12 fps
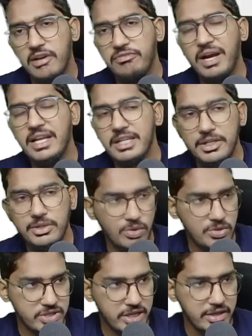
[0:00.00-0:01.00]
If I need
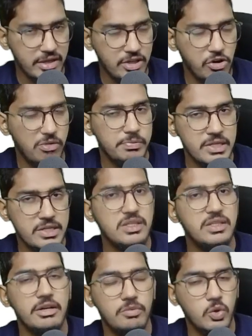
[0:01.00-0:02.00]
not check it,
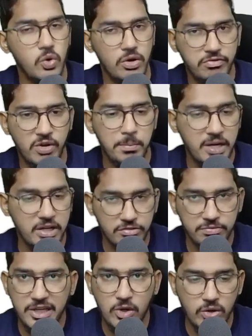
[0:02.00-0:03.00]
obviously that will not form part
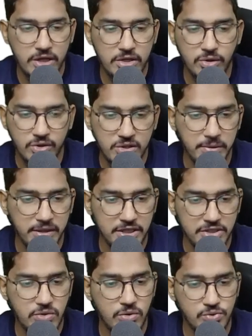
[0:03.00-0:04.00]
of my audit
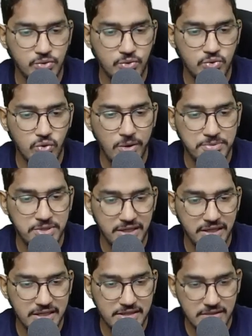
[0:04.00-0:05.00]
documentation also. So
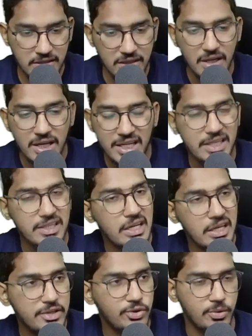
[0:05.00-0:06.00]
option D is the
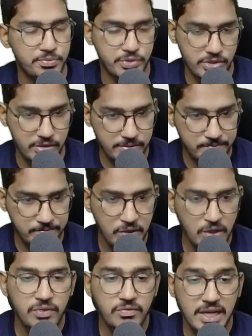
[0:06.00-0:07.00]
incorrect option.
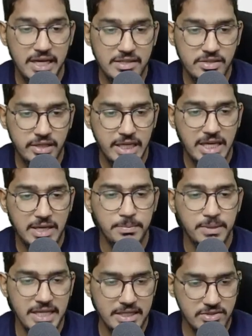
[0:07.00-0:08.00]
Whereas A,
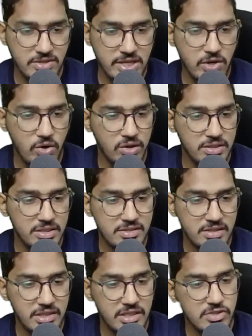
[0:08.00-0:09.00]
B and C, all these
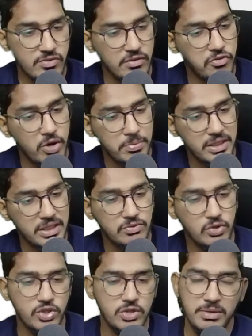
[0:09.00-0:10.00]
three things will form part
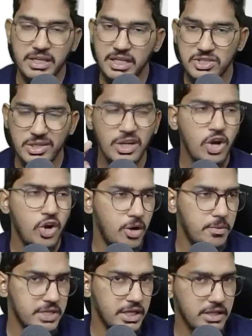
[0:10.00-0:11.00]
of documentation.
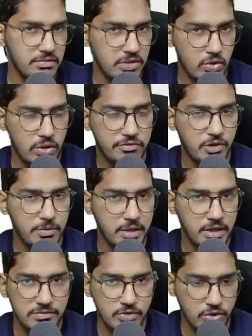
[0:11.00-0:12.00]
Option D will not form
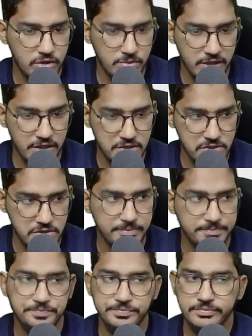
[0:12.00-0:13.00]
part of documentation.